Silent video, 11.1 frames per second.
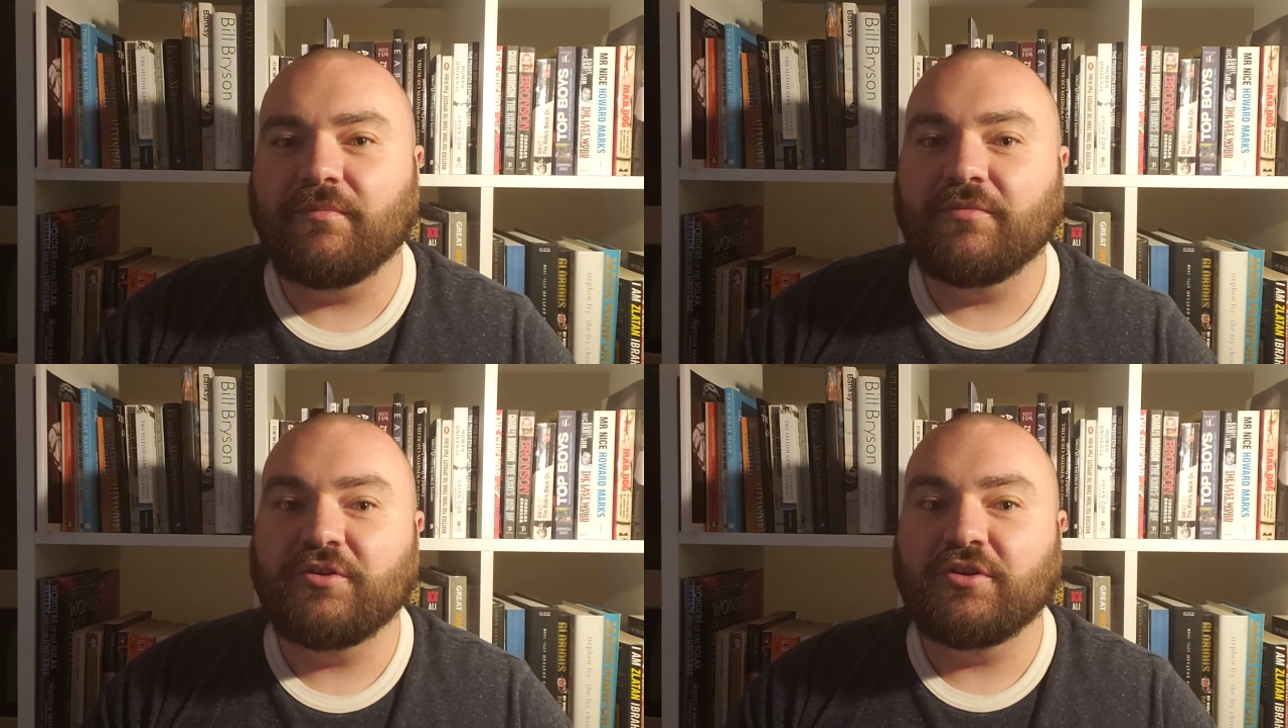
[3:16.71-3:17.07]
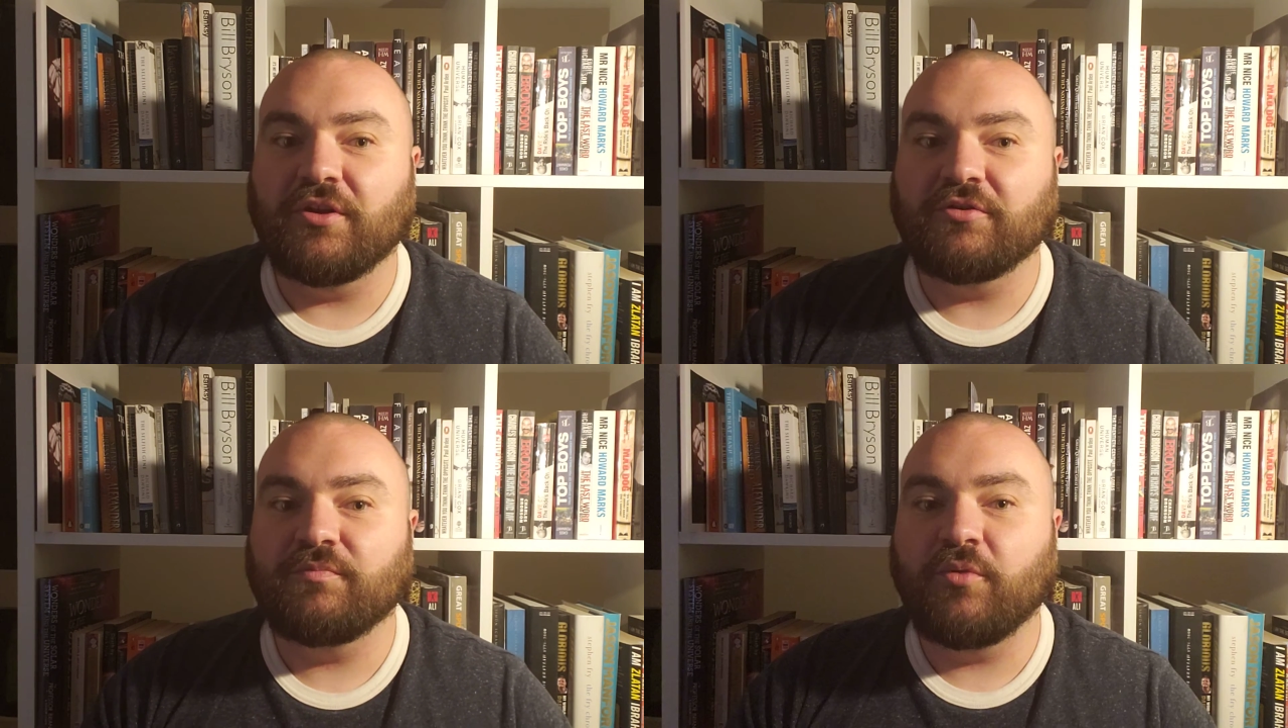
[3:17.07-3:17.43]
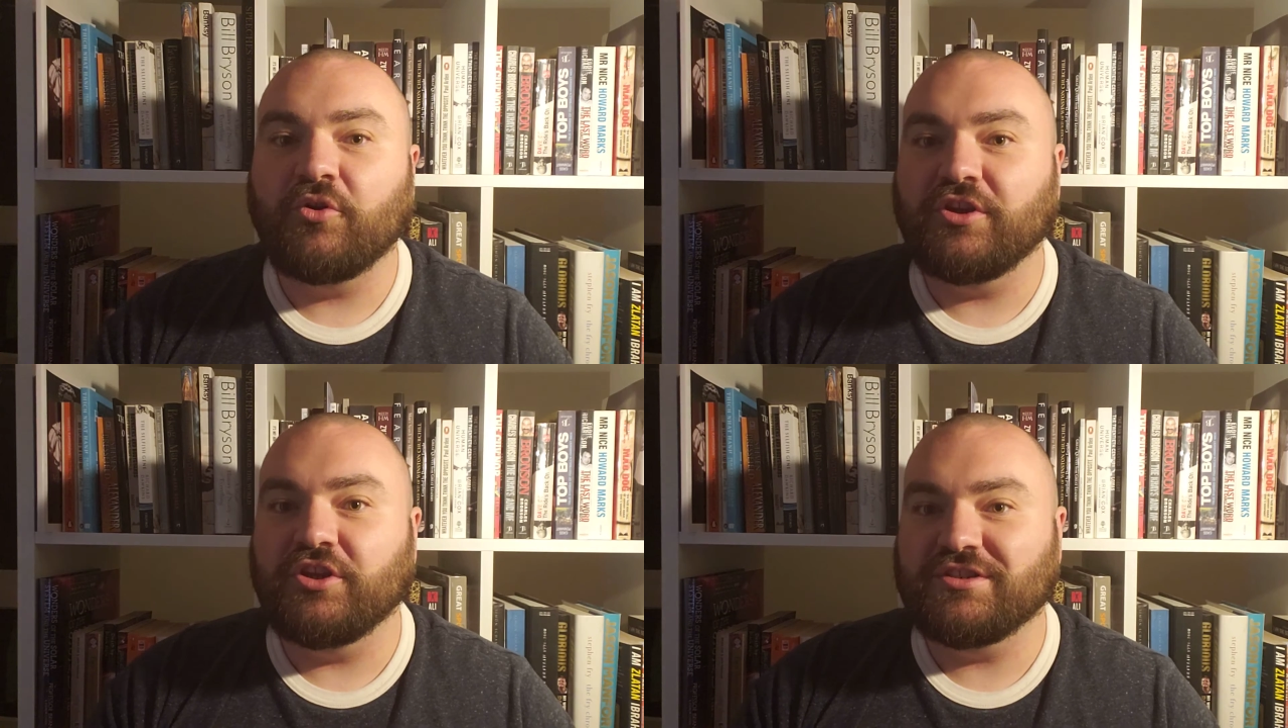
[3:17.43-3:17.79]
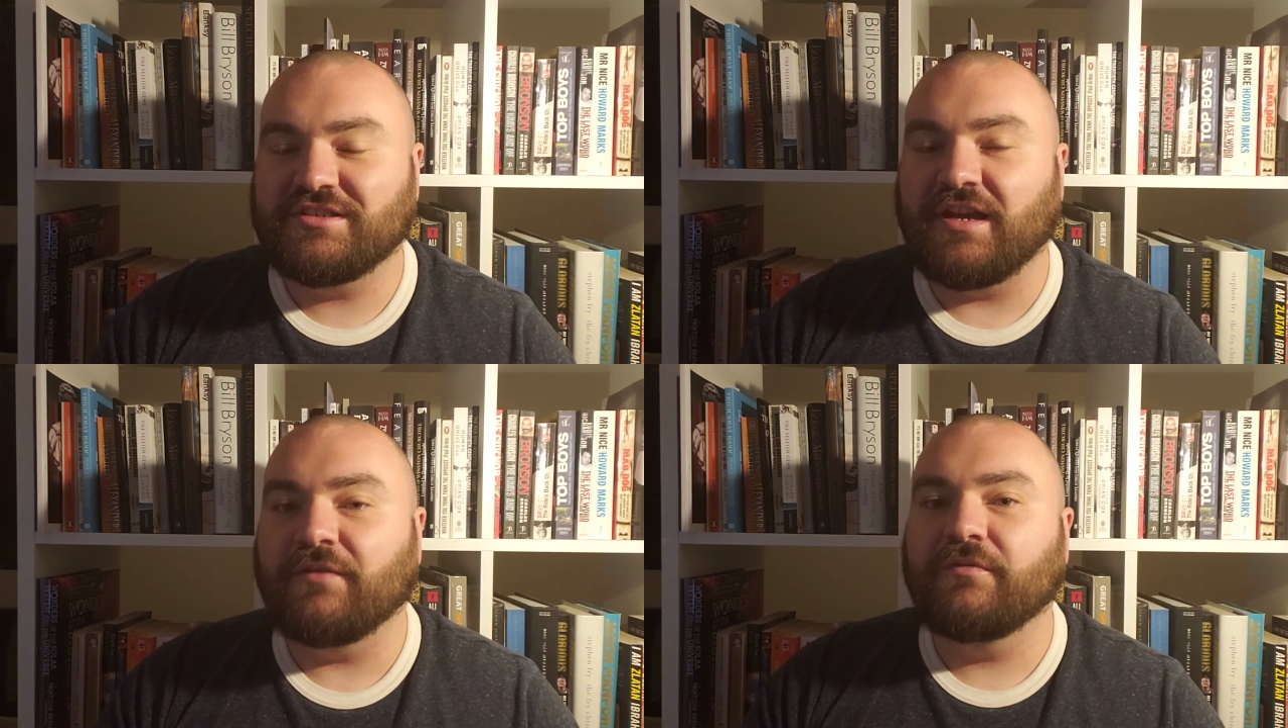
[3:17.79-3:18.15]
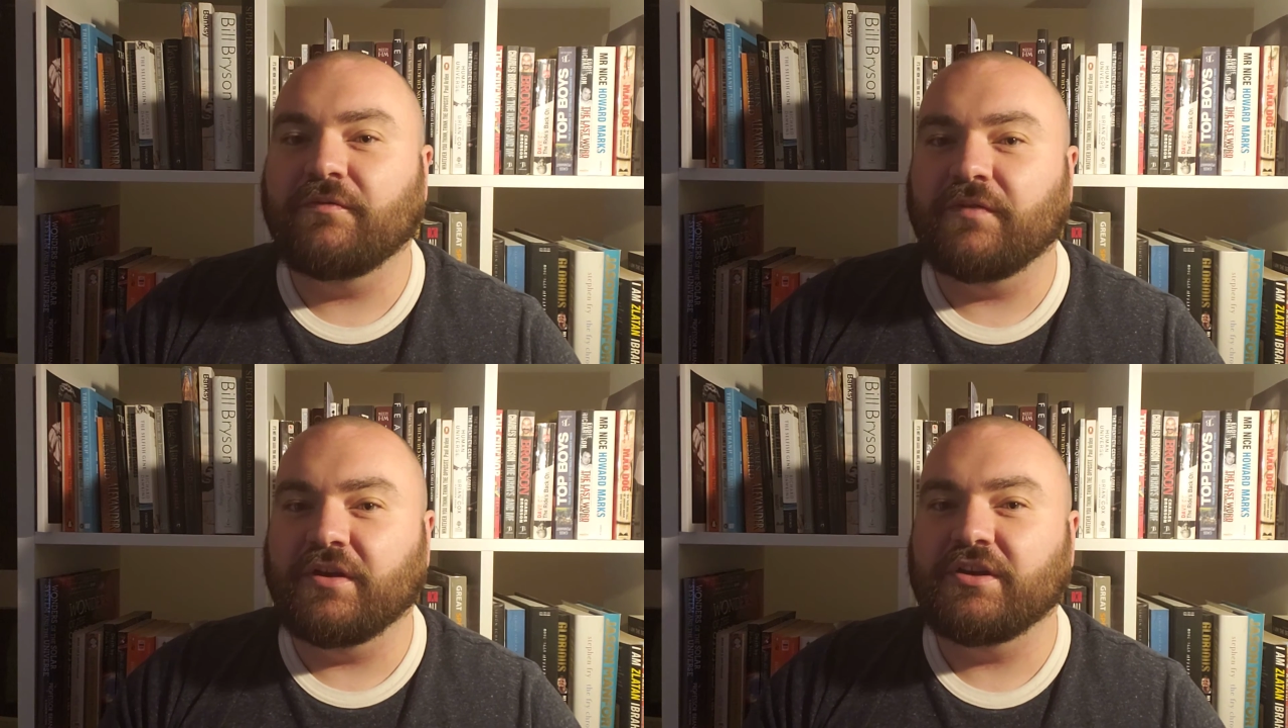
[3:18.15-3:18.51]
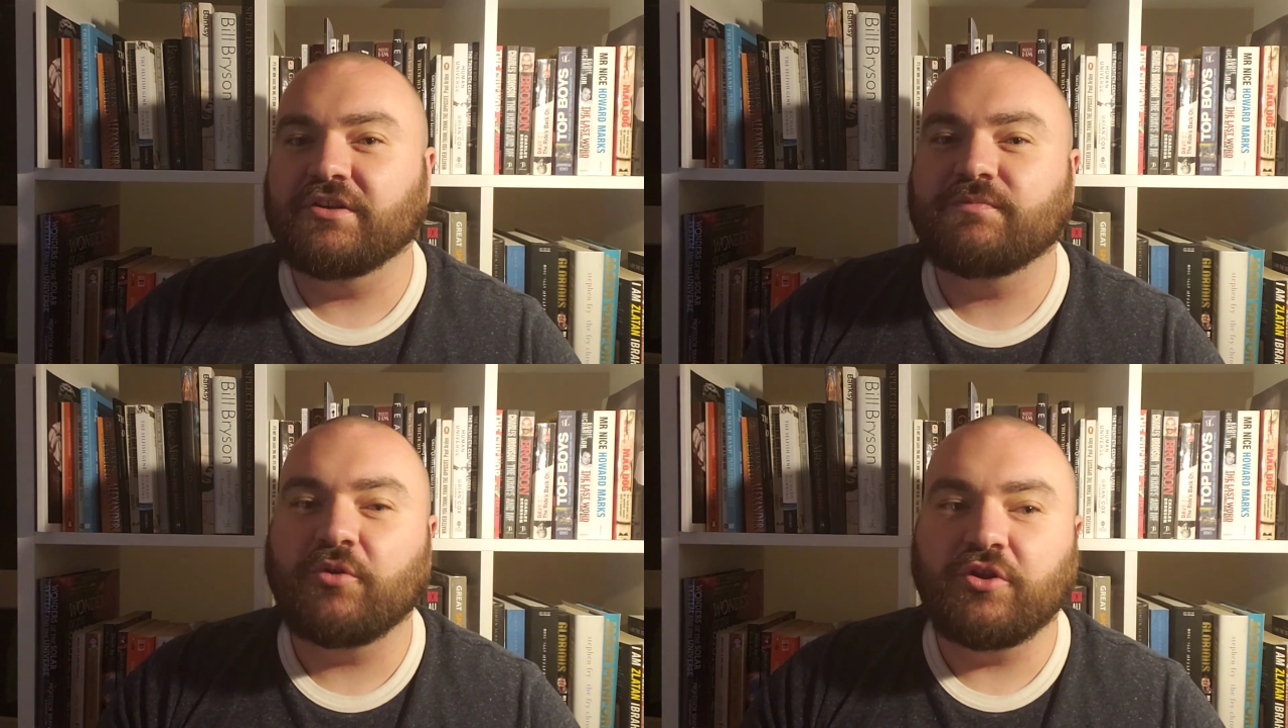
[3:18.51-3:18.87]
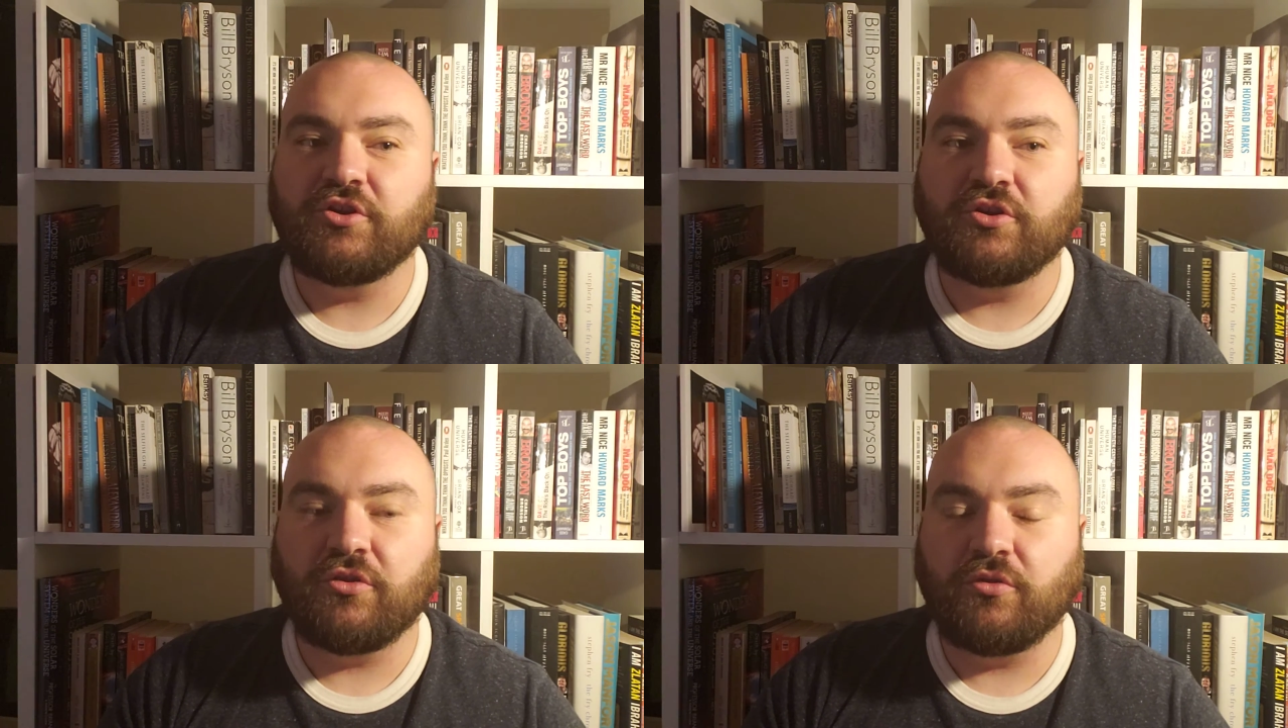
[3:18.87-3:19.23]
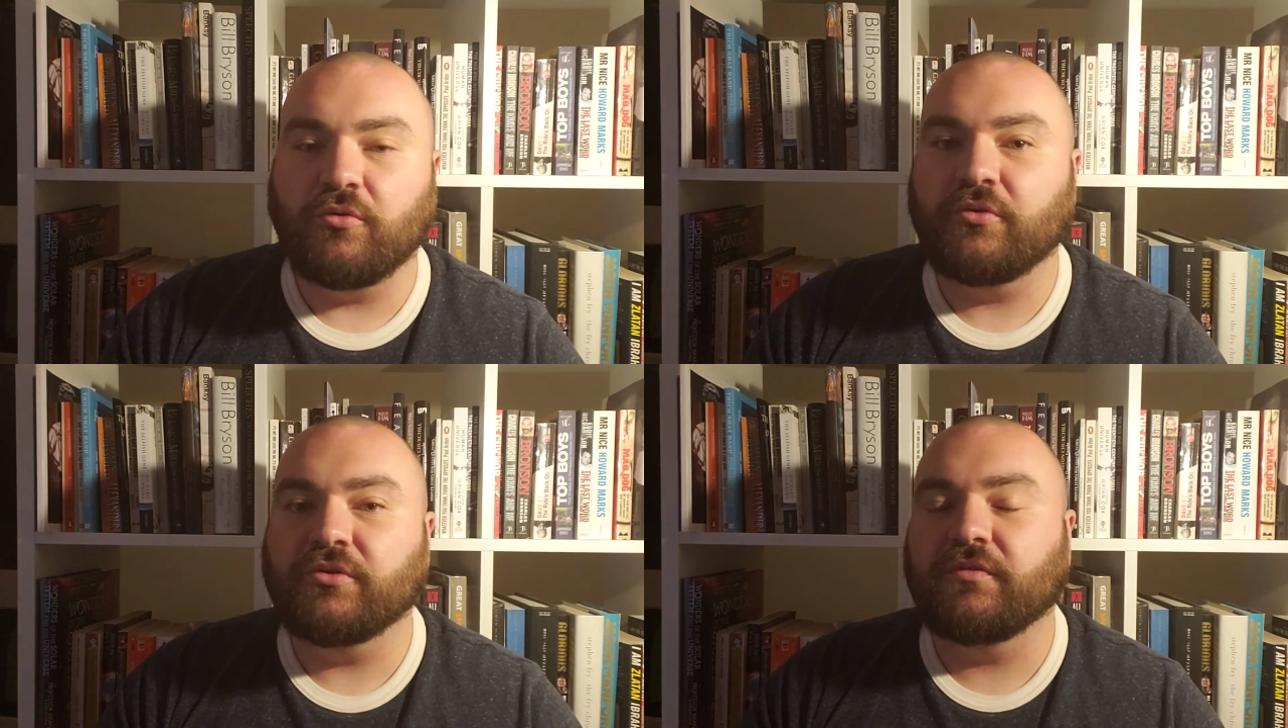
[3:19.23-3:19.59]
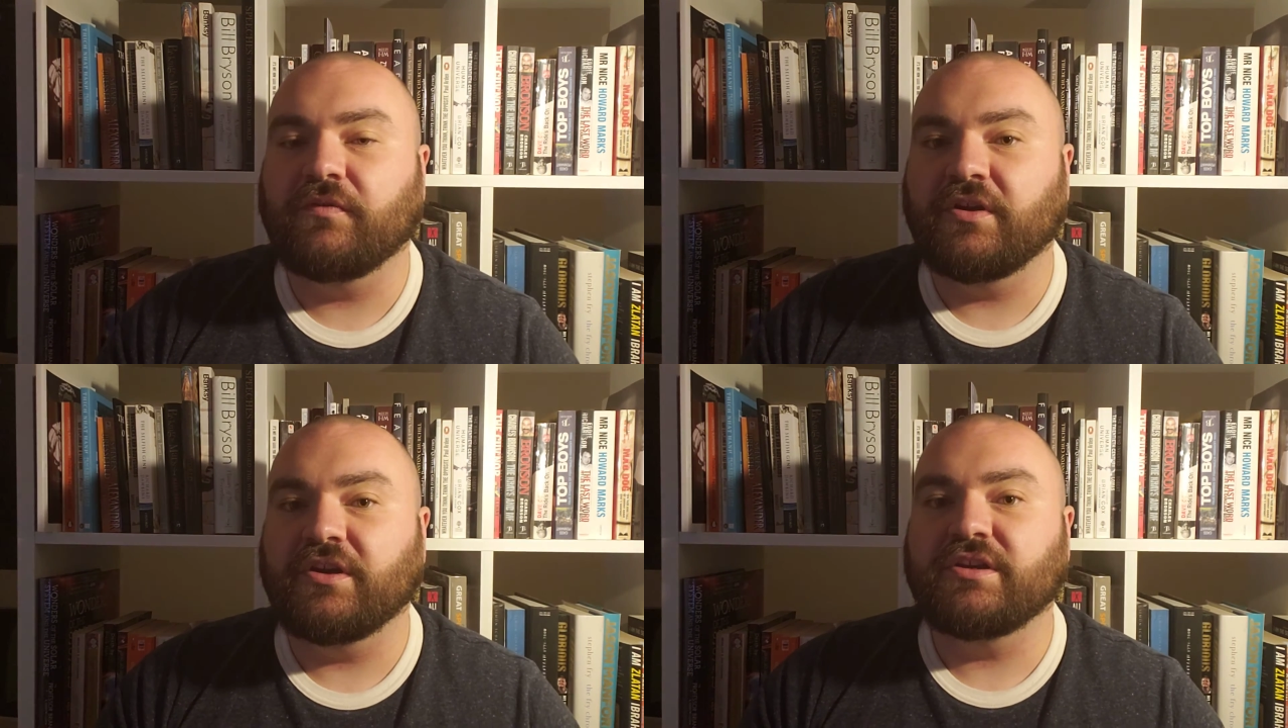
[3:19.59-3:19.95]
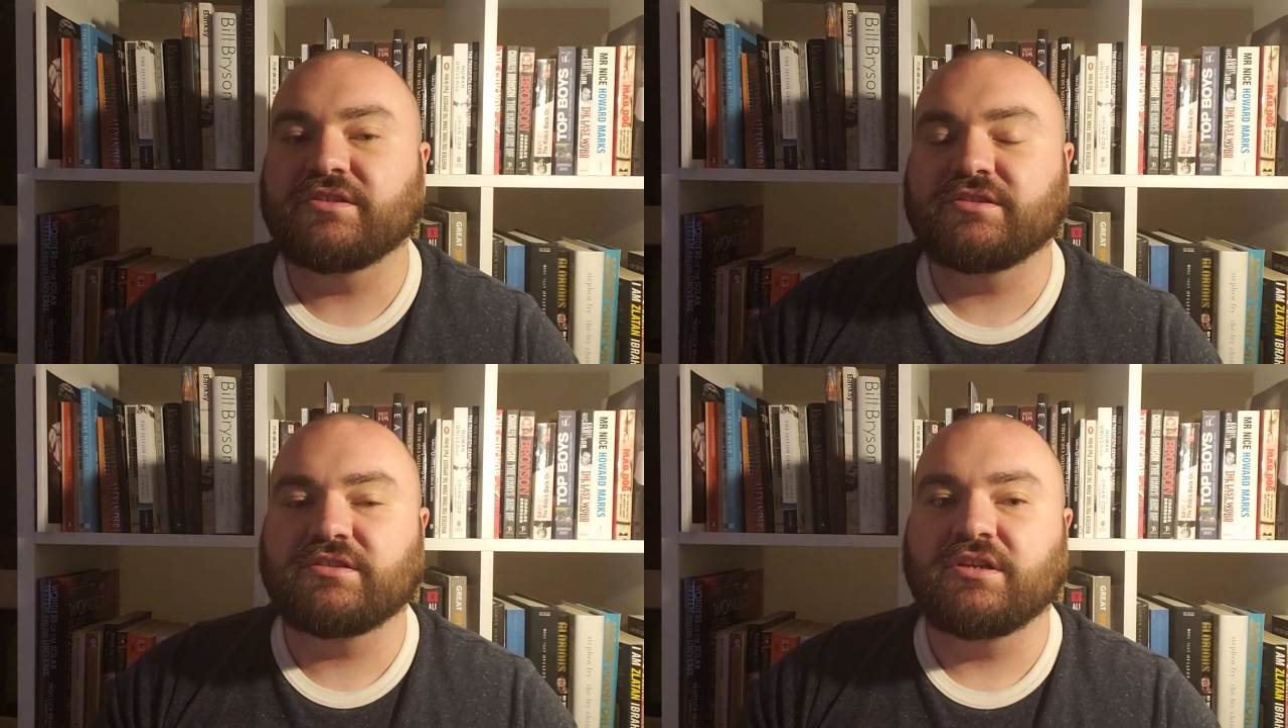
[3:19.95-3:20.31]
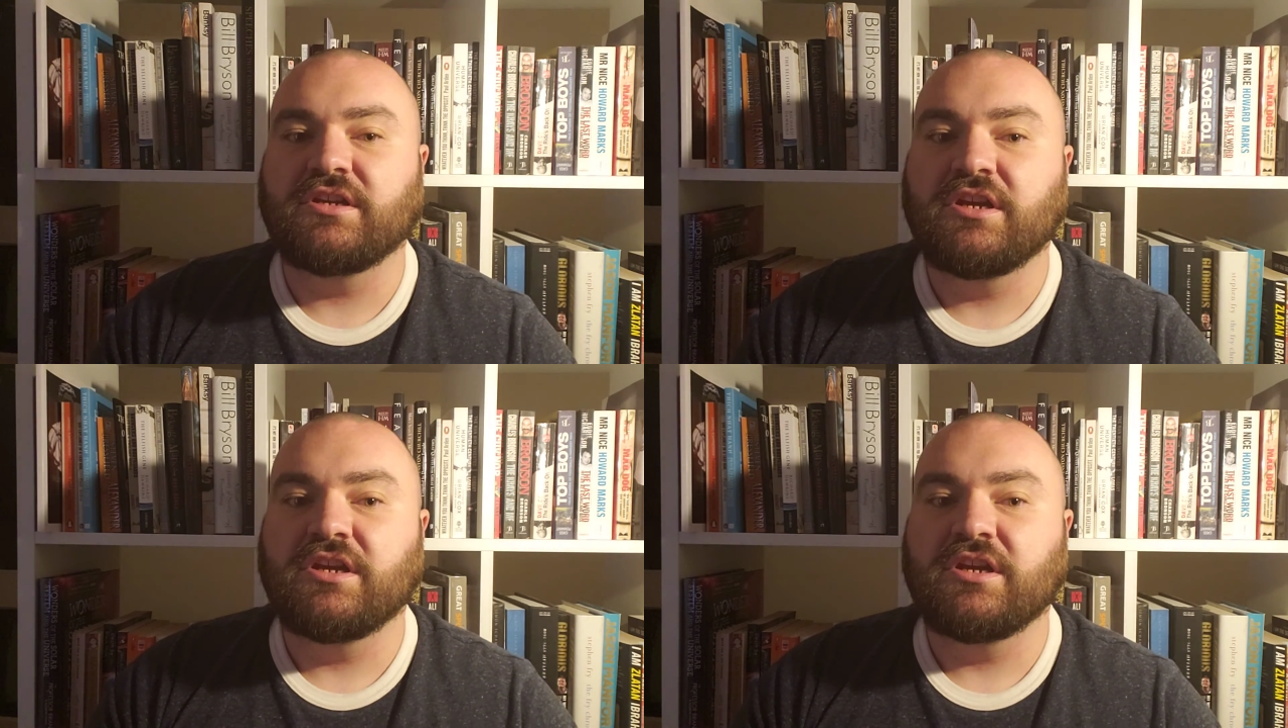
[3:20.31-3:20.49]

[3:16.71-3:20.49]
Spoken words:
you know, just putting yourself first, putting your thoughts first.